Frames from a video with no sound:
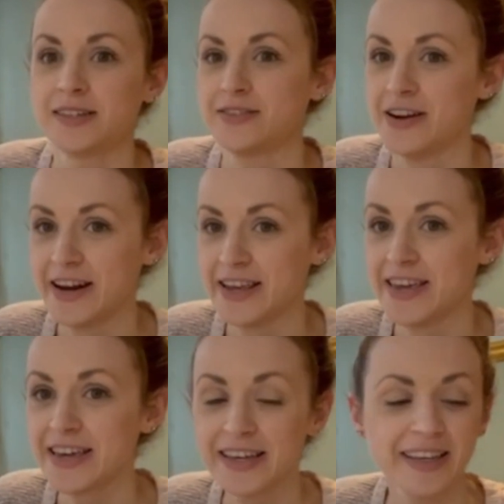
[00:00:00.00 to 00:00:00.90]

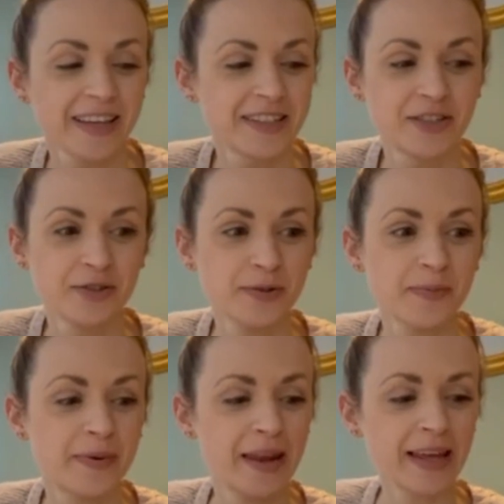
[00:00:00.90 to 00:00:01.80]
Ready to
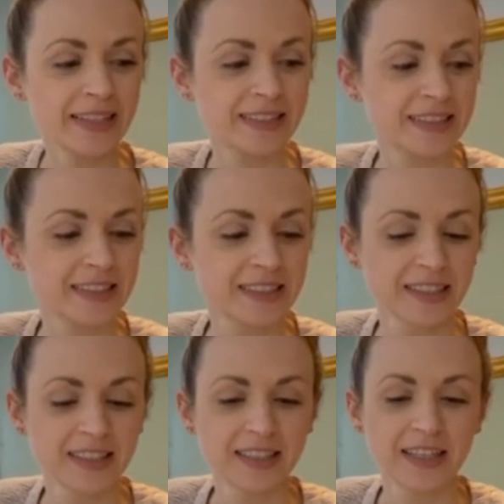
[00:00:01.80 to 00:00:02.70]
blend.
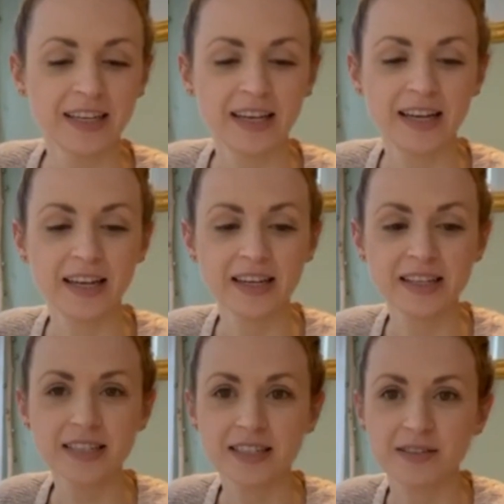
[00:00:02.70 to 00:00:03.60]

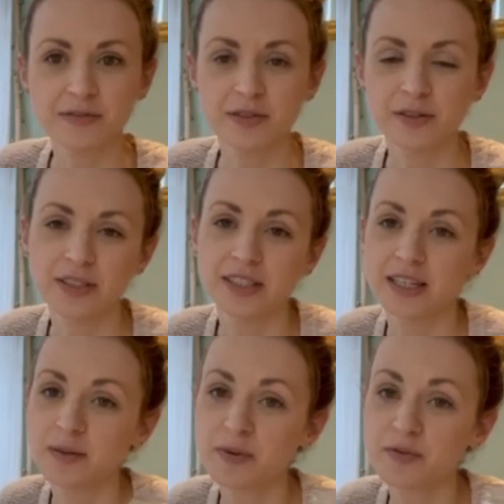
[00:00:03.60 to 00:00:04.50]
And of course a
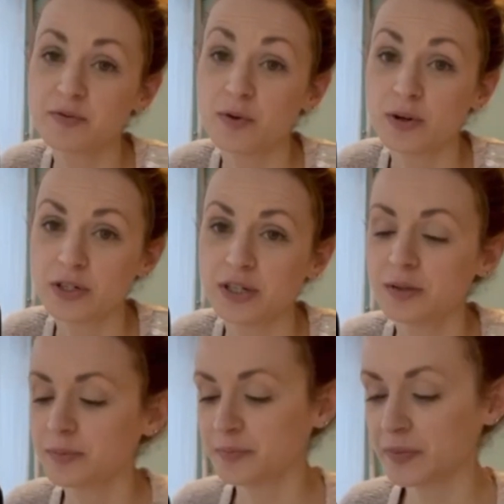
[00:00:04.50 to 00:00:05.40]
little bit of
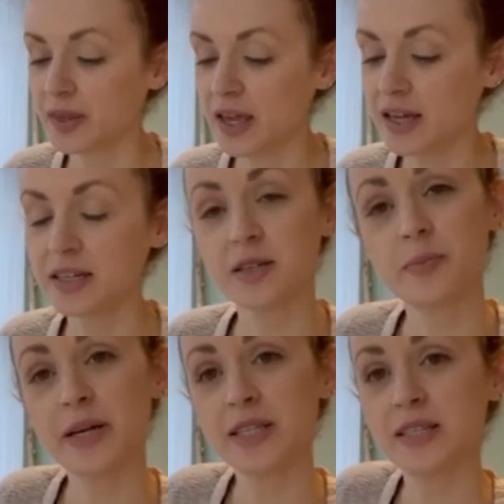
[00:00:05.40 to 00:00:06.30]
water. And it
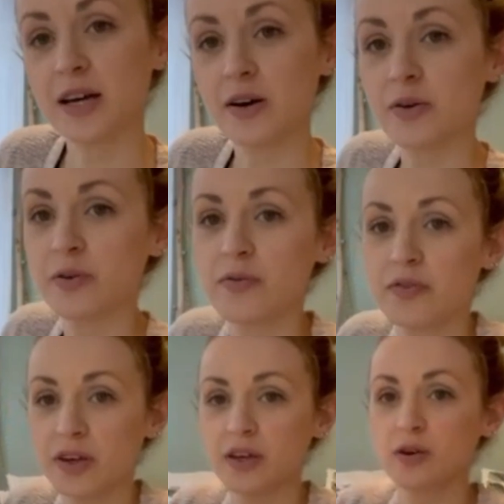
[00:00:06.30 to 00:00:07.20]
depends how
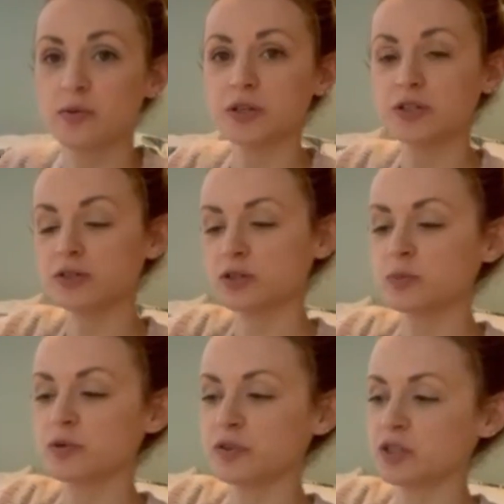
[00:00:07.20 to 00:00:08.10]
thick you want your
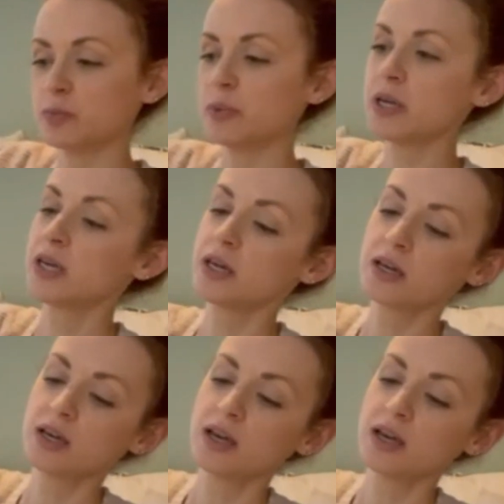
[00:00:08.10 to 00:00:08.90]
smoothie to be.